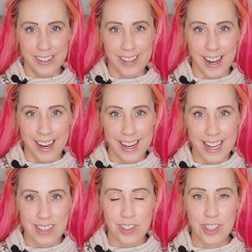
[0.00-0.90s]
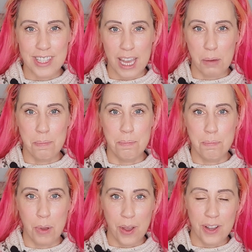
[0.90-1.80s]
that it's just like
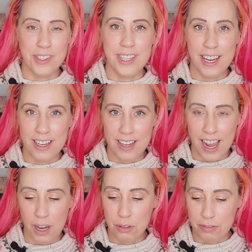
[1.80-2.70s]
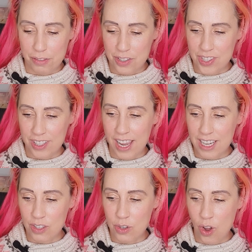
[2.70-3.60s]
bursting out for us to
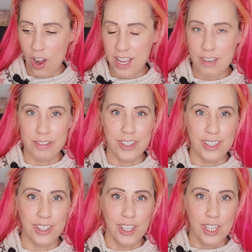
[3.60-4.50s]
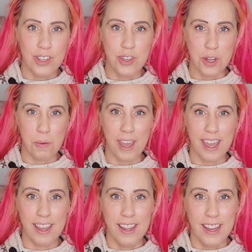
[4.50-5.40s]
like not even do it.